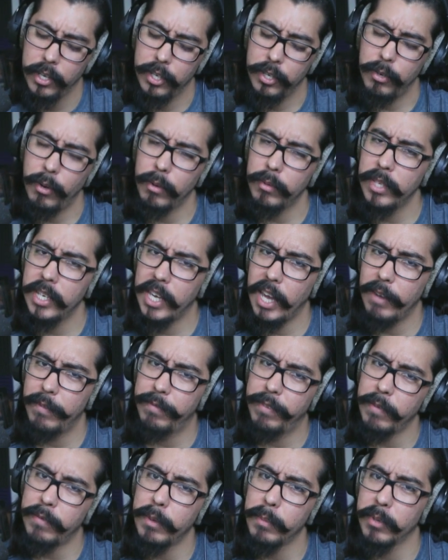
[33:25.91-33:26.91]
you only
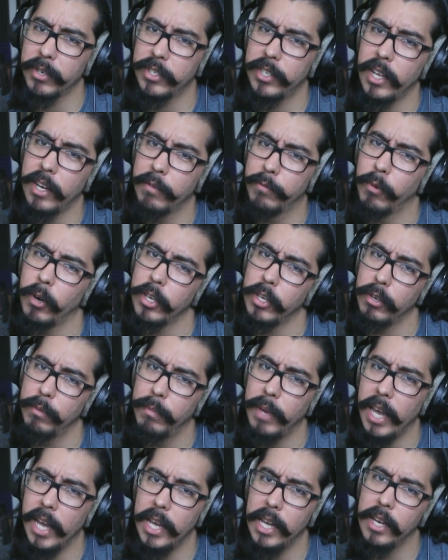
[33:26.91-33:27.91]
gave 50% of what
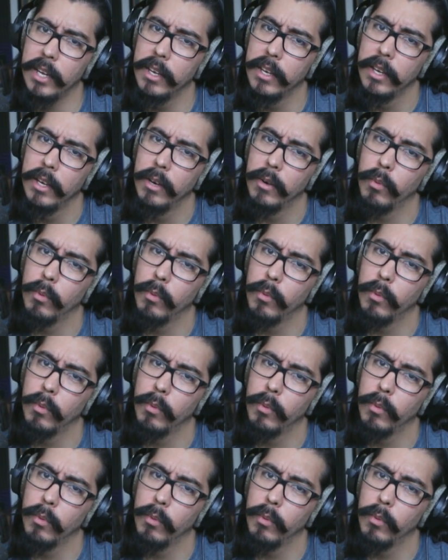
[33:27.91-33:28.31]
you made,